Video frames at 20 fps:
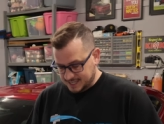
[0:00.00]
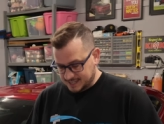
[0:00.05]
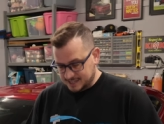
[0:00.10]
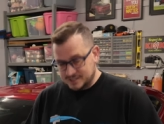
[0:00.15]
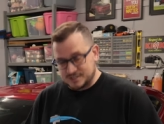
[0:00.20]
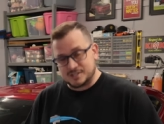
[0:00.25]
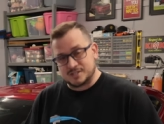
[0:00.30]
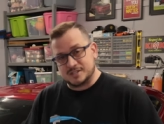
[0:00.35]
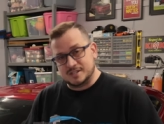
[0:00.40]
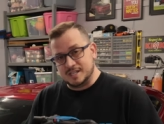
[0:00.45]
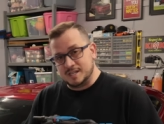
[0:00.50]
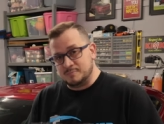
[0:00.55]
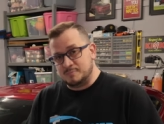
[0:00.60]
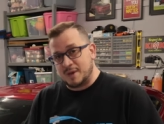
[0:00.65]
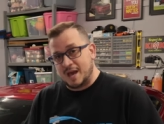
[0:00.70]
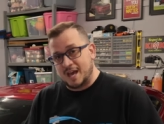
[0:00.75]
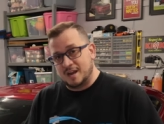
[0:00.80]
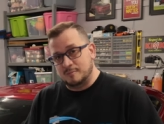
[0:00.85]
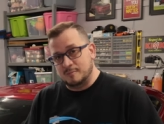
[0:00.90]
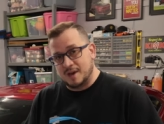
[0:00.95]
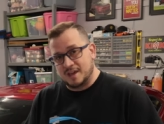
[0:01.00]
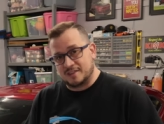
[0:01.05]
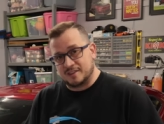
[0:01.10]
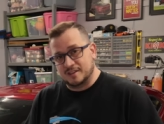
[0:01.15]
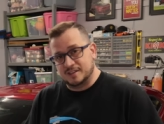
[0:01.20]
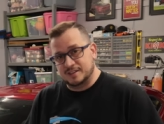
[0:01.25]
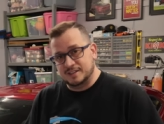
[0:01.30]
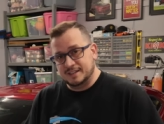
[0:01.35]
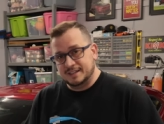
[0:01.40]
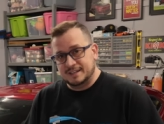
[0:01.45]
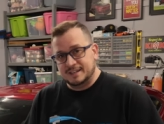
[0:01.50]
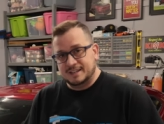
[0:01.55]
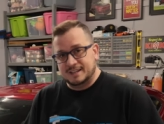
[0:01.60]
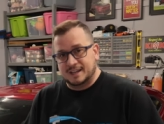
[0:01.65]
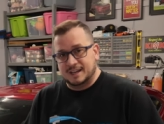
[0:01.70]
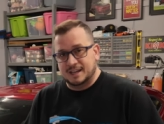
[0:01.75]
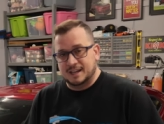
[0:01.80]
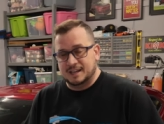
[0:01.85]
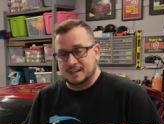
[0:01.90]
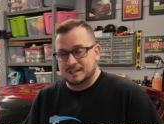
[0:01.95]
is the pen method.
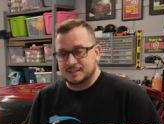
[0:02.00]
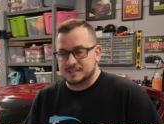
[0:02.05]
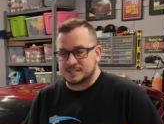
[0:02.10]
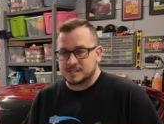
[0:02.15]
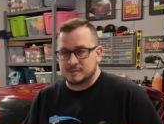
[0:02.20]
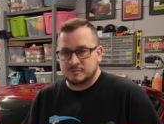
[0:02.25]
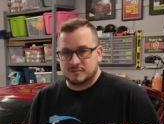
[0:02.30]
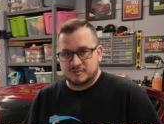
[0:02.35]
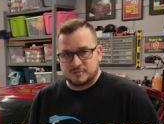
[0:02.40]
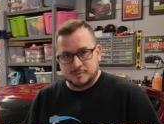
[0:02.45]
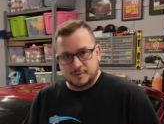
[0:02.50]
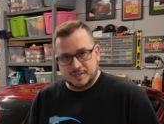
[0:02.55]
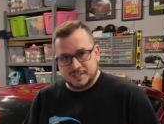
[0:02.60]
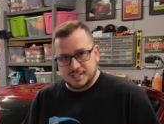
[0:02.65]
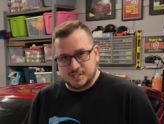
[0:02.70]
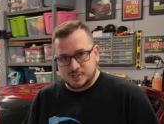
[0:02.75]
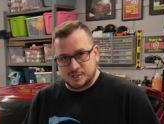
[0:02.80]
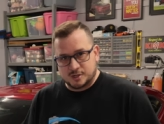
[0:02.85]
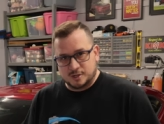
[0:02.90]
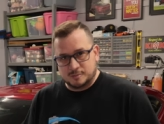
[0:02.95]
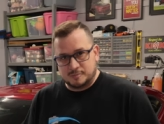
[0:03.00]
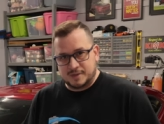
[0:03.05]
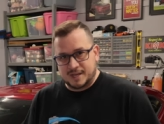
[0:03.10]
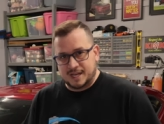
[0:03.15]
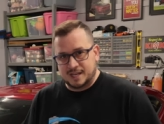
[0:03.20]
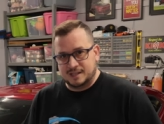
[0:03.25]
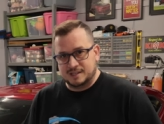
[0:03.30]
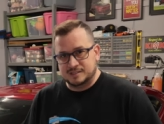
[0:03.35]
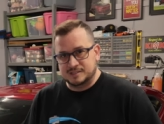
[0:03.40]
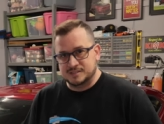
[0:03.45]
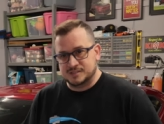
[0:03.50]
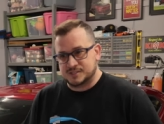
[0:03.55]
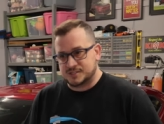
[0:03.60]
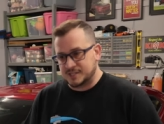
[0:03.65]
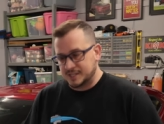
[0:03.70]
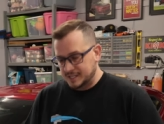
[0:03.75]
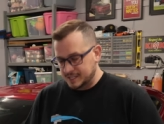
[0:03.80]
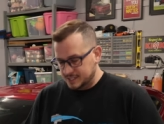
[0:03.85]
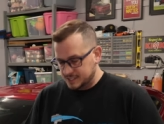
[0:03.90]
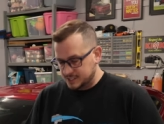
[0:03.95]
Some of them are digital
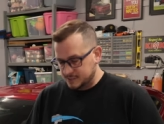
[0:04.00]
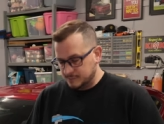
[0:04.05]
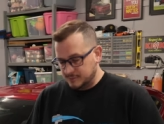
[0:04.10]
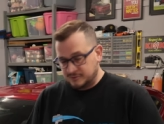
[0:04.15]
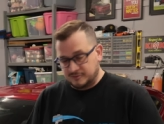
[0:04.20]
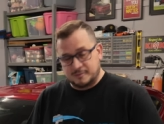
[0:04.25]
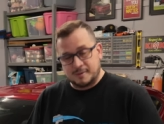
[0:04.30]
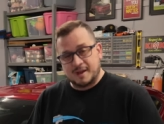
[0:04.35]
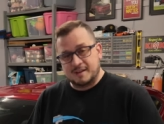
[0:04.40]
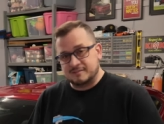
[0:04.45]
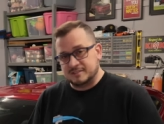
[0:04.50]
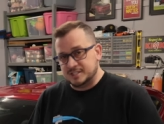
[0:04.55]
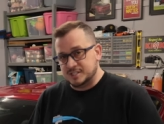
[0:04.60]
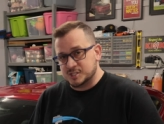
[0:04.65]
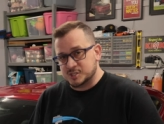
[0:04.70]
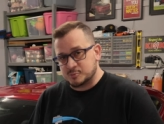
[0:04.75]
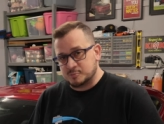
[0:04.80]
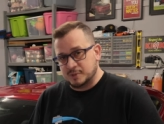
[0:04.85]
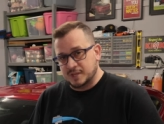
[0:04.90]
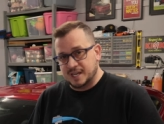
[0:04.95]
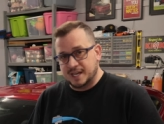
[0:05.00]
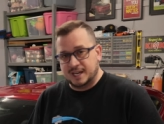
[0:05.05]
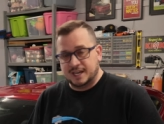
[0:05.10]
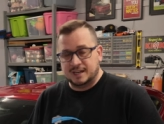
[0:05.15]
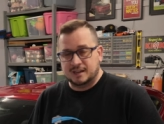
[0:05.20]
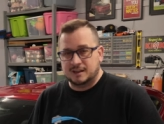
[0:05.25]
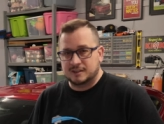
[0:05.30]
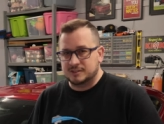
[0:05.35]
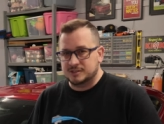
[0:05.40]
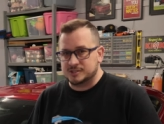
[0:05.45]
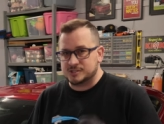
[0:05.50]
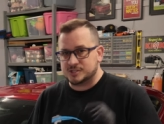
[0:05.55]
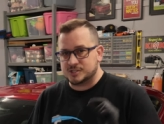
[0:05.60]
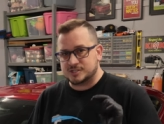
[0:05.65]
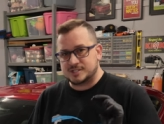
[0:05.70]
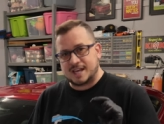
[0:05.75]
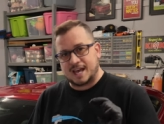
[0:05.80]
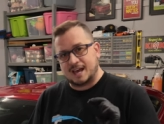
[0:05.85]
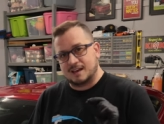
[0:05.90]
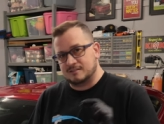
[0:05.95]
pens, some of them have a display, others
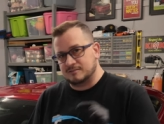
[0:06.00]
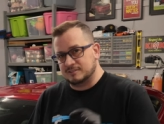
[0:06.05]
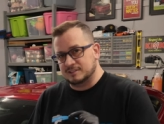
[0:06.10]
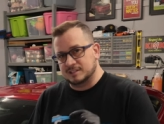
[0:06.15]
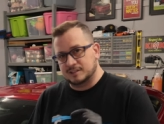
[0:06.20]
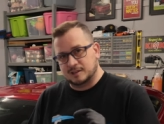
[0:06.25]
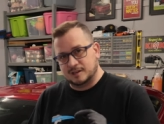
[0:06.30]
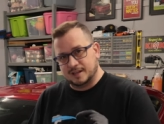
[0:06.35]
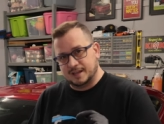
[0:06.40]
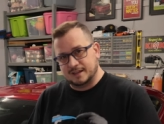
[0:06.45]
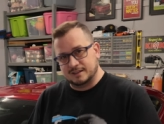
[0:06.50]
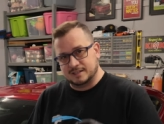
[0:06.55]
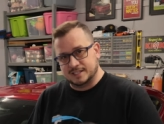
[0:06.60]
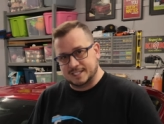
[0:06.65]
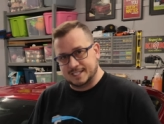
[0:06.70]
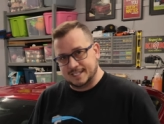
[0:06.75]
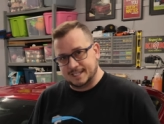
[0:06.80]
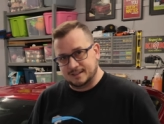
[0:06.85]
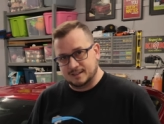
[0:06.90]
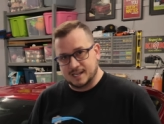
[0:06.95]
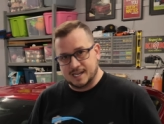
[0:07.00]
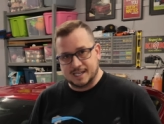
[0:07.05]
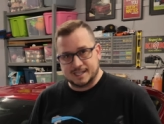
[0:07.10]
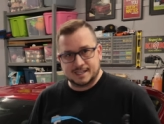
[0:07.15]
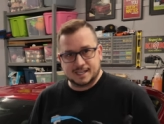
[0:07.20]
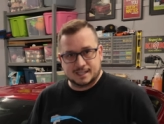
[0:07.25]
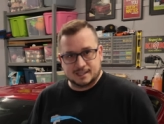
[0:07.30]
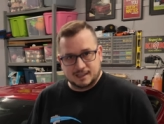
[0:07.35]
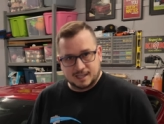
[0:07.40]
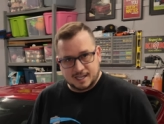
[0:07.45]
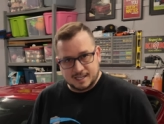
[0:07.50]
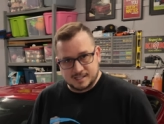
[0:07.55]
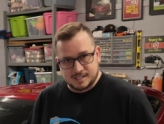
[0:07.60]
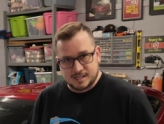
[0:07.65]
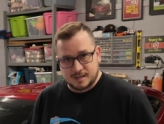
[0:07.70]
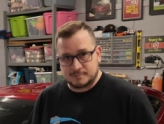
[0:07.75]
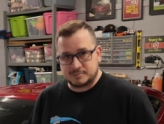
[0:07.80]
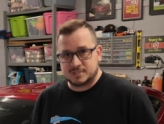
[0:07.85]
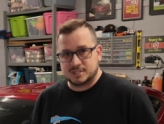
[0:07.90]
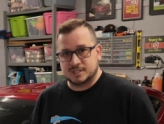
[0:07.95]
just have a little LED light that lights
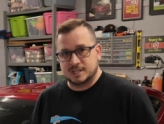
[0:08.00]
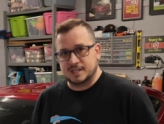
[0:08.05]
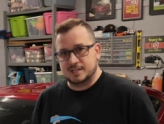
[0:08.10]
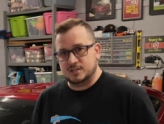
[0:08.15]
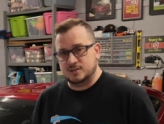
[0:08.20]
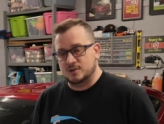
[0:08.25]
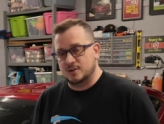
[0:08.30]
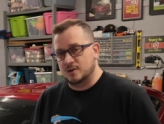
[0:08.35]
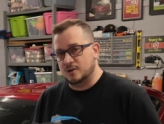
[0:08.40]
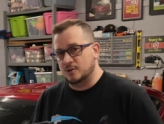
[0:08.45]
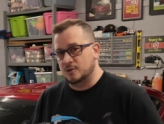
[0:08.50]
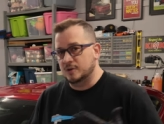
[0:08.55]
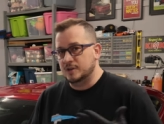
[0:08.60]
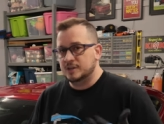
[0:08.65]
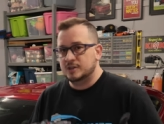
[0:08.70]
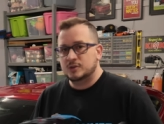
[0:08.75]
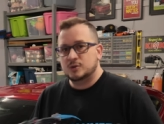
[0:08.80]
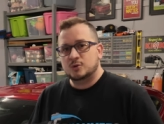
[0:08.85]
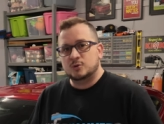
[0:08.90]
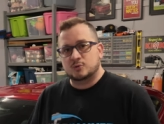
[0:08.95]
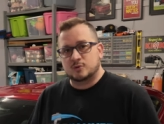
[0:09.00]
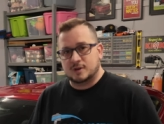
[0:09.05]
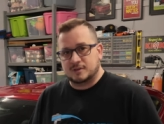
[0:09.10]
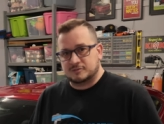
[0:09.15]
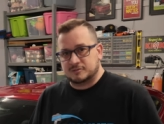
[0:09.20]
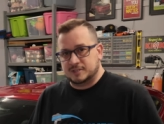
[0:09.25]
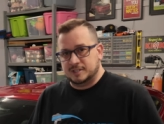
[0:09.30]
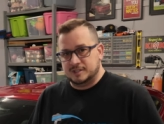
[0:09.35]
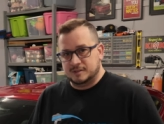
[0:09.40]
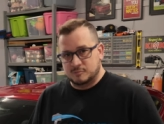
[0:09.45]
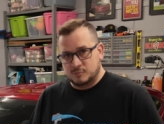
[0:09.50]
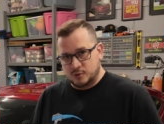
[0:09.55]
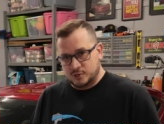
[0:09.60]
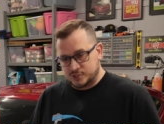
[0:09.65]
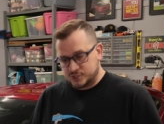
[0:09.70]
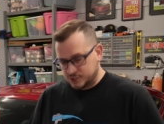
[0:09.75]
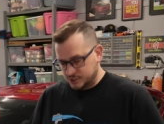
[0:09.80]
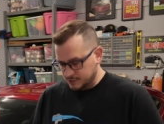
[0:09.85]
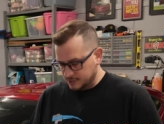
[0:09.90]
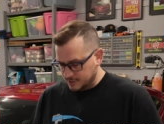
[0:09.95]
up to let you know roughly the
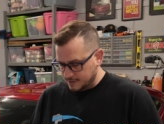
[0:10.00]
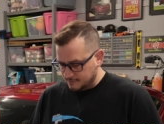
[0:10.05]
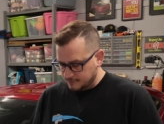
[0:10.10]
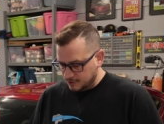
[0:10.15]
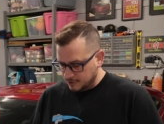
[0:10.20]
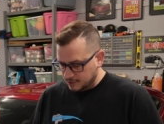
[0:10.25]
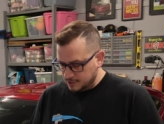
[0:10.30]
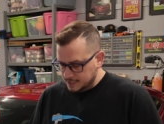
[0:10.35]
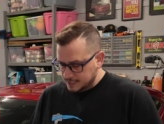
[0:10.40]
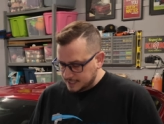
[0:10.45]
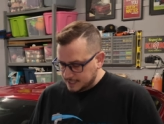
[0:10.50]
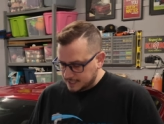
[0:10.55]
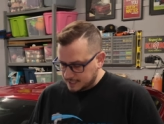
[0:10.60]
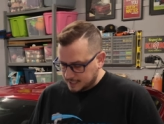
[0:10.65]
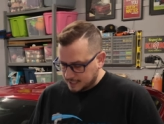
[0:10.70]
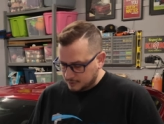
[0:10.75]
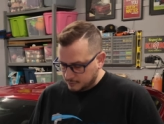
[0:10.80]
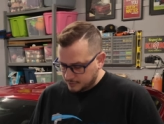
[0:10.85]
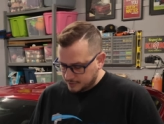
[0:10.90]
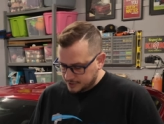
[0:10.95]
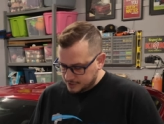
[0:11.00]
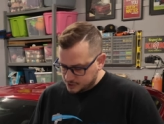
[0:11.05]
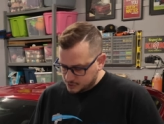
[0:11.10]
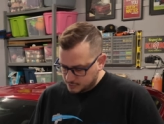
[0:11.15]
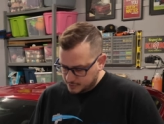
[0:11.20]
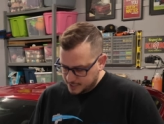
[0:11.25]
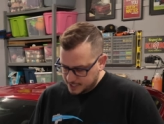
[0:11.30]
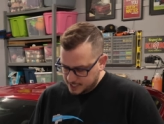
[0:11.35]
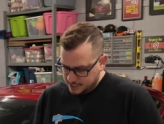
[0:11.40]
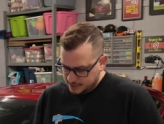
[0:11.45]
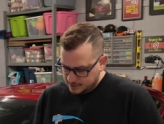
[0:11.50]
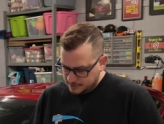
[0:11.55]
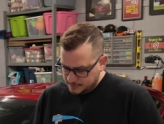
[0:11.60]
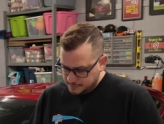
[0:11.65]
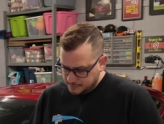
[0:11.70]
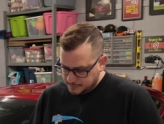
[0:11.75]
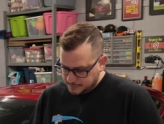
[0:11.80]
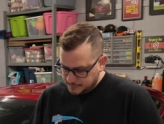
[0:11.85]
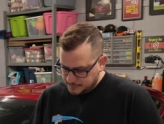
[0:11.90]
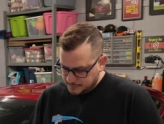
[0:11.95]
moisture level. With this one here,